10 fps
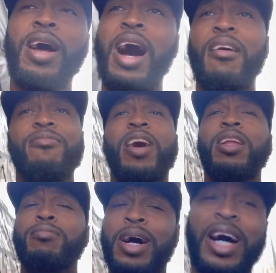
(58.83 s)
I was
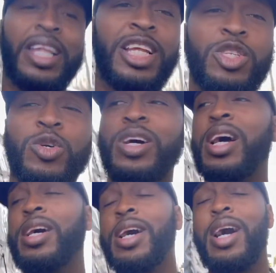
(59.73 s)
falling behind the truck.
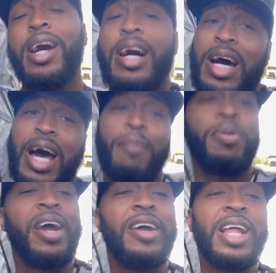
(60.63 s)

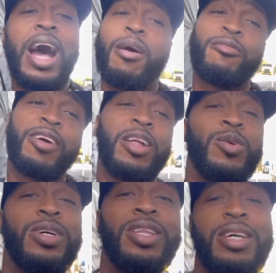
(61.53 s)
Apparently, I was
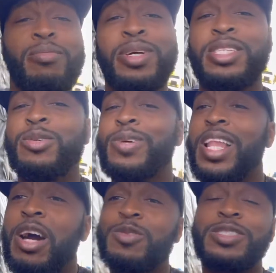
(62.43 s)
falling a little bit too
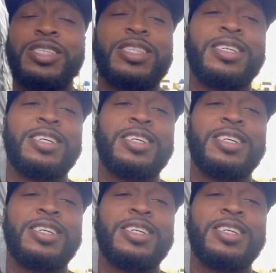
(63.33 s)
close.